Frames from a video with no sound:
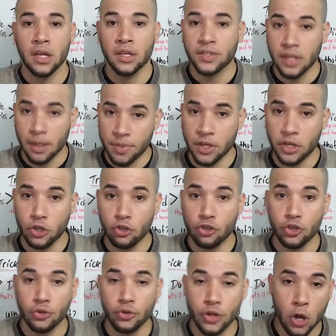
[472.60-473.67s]
Something you
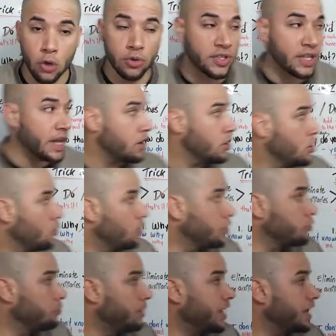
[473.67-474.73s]
should know is that when
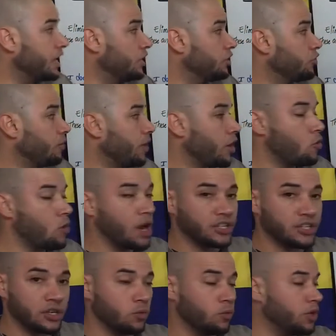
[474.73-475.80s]
you make an indirect
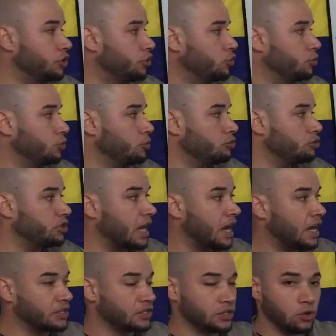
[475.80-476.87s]
question with do,
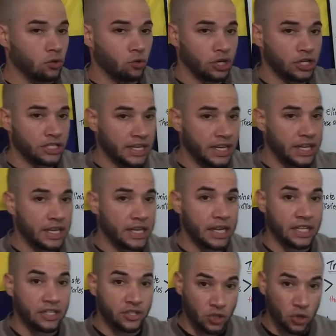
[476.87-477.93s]
does, or did,
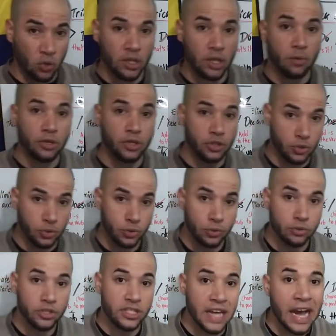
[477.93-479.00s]
it's only with do,
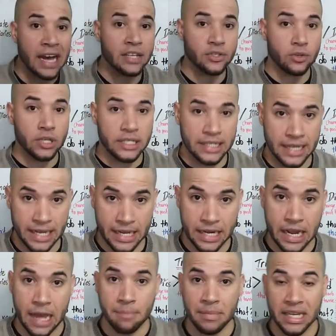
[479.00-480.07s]
does, or did.
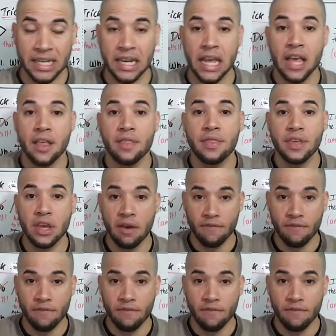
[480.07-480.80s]
I mean, the